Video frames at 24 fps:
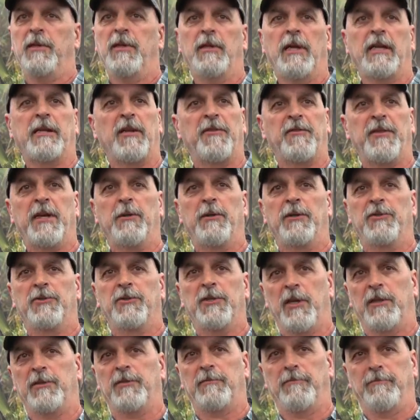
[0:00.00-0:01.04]
like the thing was
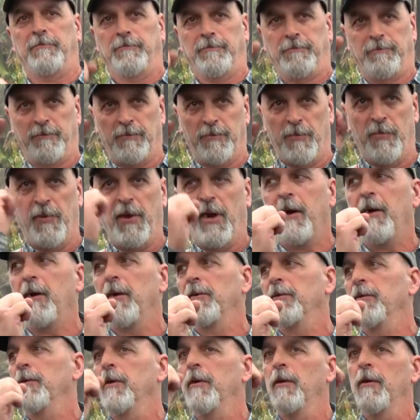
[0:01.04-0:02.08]
just there,
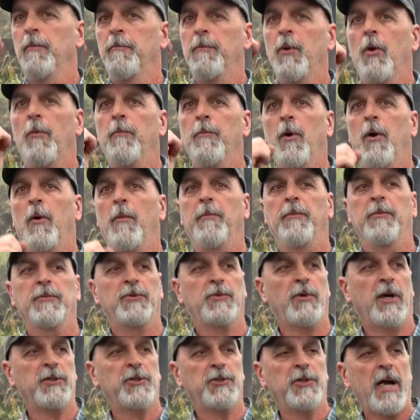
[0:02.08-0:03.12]
boom, boom.
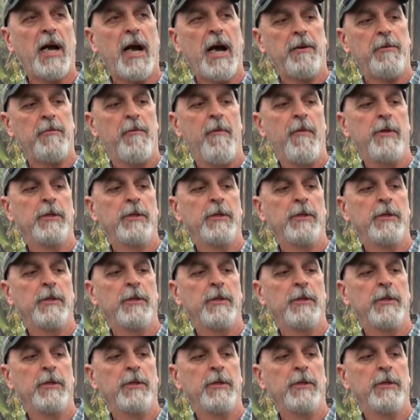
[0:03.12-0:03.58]
So I shot,